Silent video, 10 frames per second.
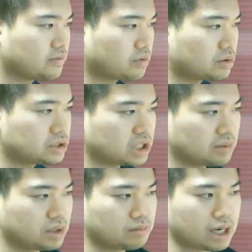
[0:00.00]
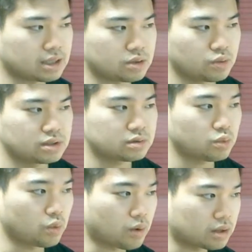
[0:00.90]
first shipment by the UN's
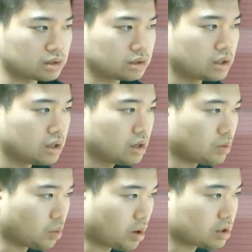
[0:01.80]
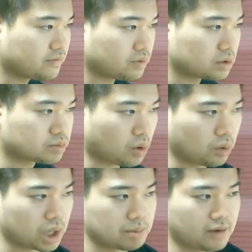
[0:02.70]
World Food
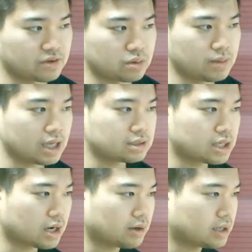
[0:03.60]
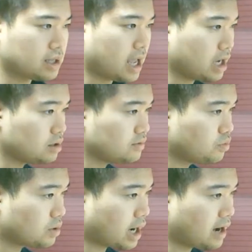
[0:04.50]
Program of humanitarian aid
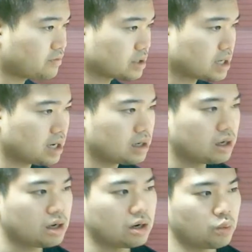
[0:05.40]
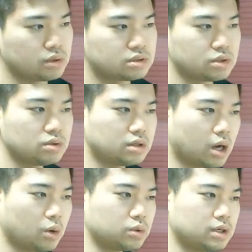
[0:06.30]
for Africa will soon
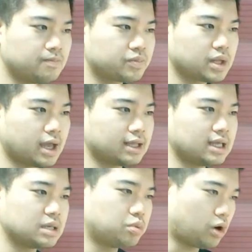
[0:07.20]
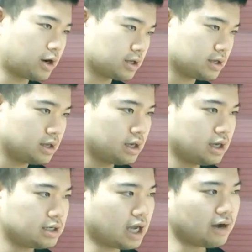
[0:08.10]
load and then depart.
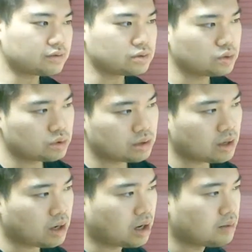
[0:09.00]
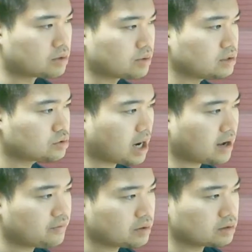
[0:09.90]
In the afternoon, marine
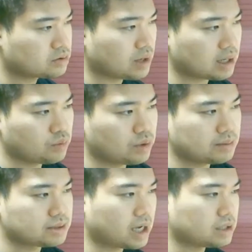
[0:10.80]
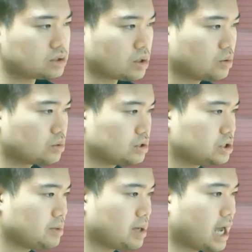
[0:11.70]
traffic a tracking website showed the
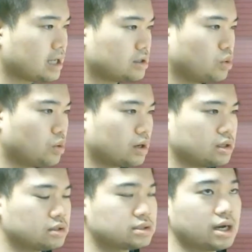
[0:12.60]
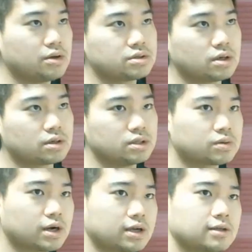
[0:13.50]
ship headed toward southern
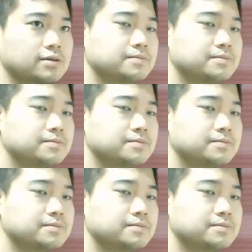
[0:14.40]
Ukraine.